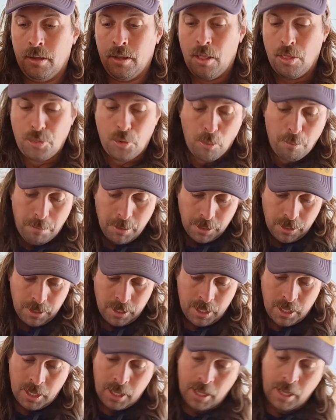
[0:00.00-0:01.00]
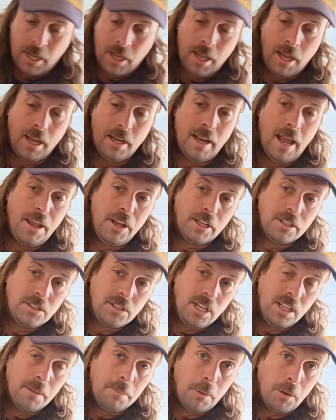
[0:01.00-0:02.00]
boop, and now you can
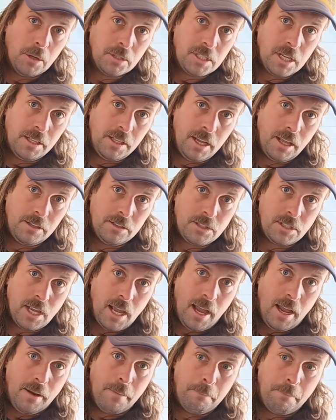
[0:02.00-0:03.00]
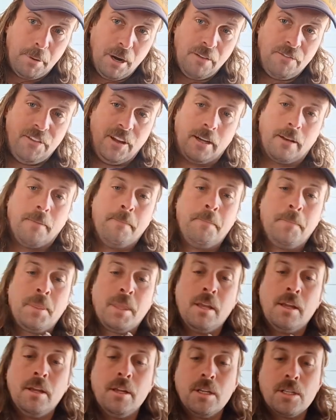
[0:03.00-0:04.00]
see the bolt on the other side. Perfect.
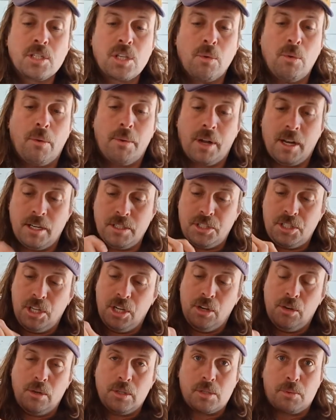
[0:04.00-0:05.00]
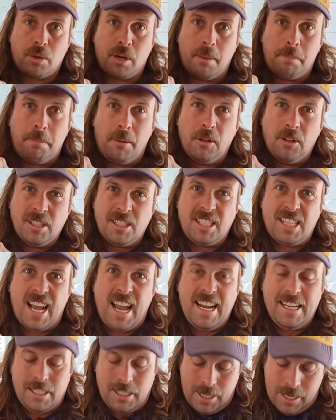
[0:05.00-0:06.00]
So what we're gonna do is we're gonna pull it
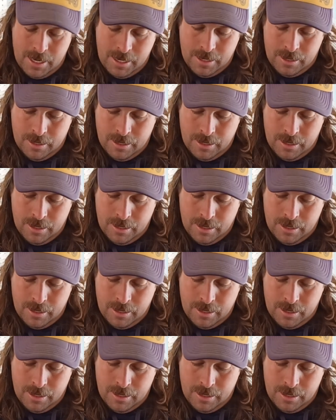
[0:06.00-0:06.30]
tight.